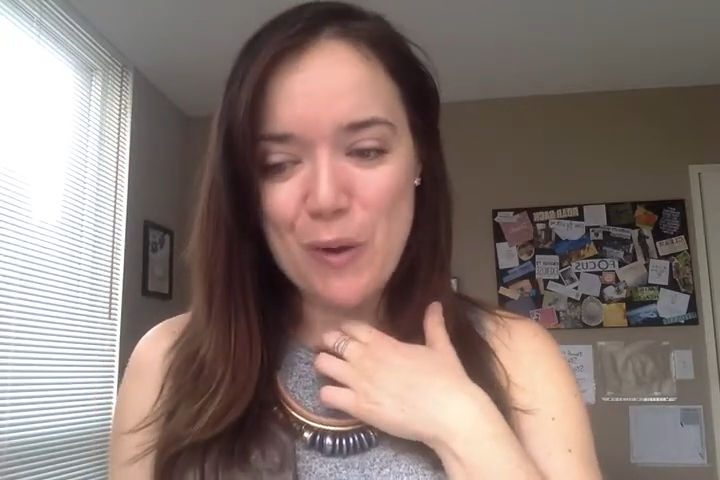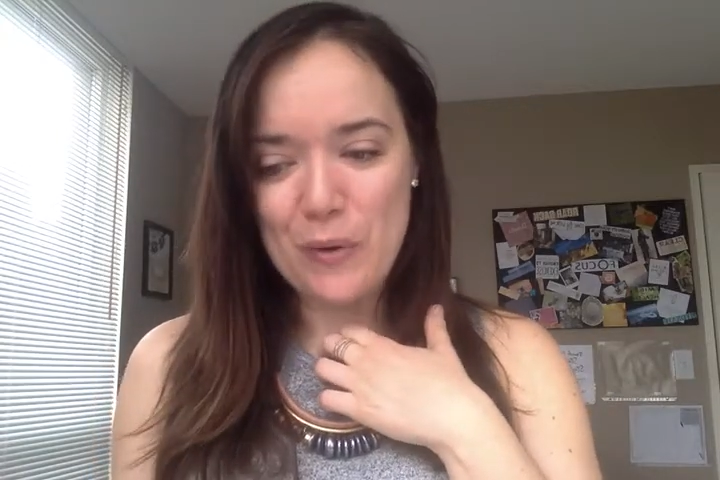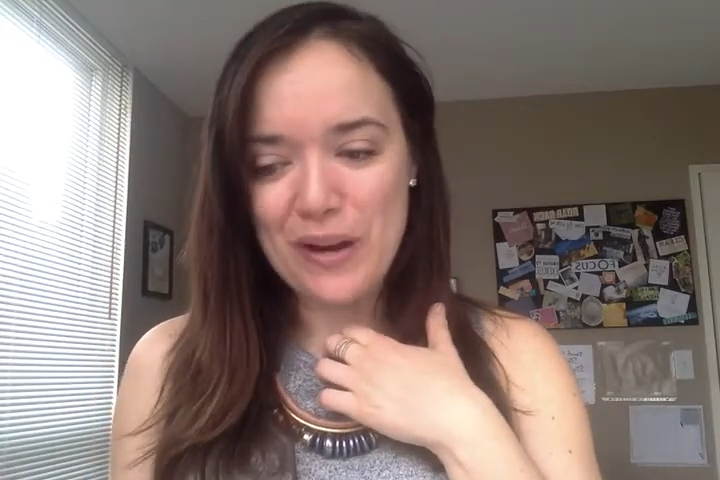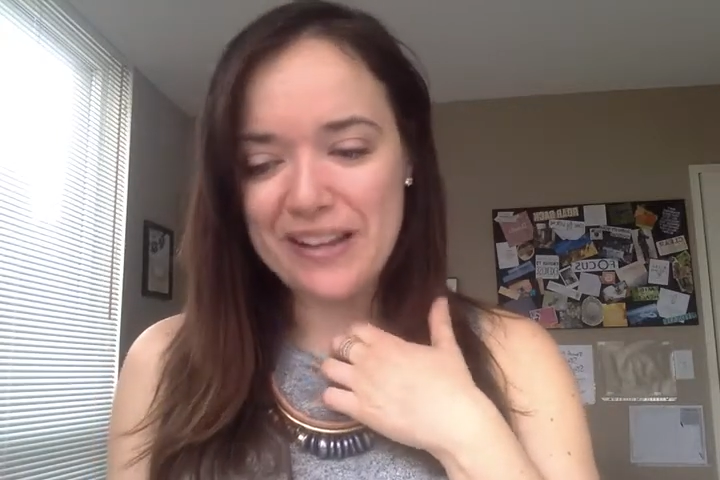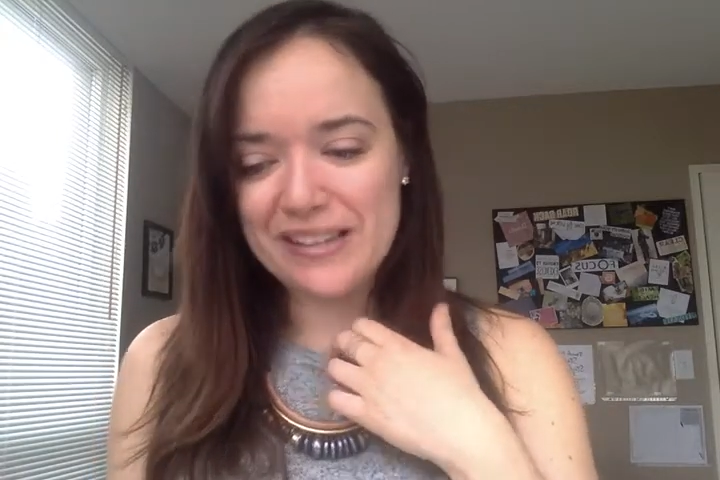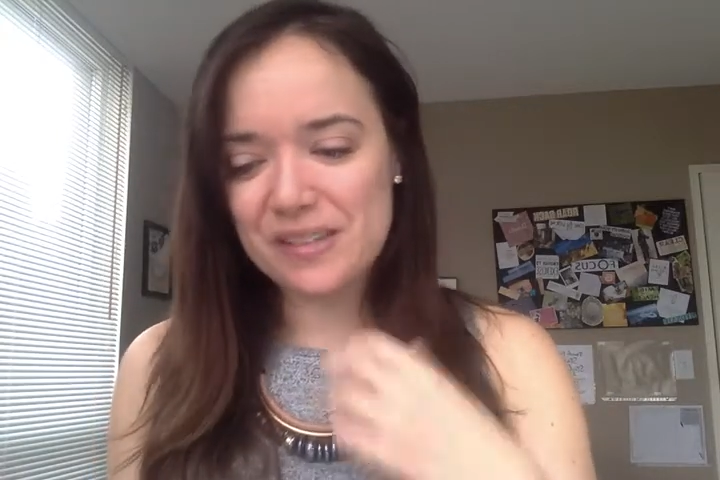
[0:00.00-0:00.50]

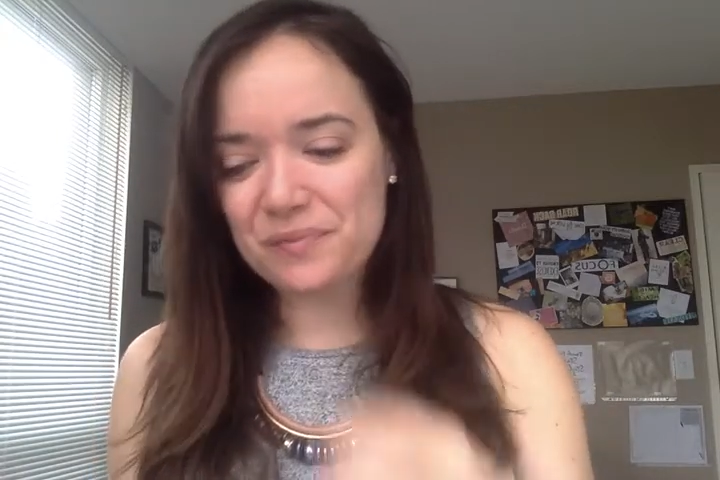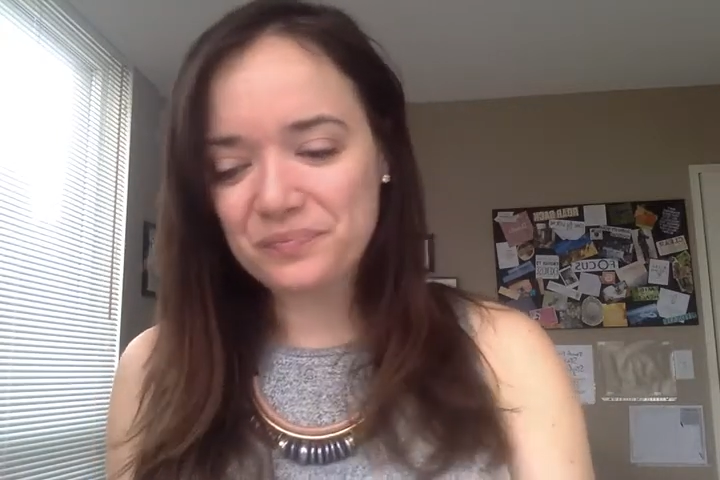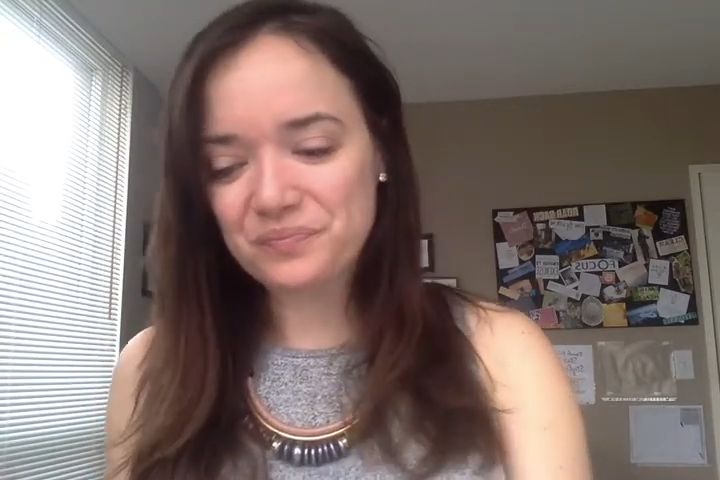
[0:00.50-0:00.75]
bonus.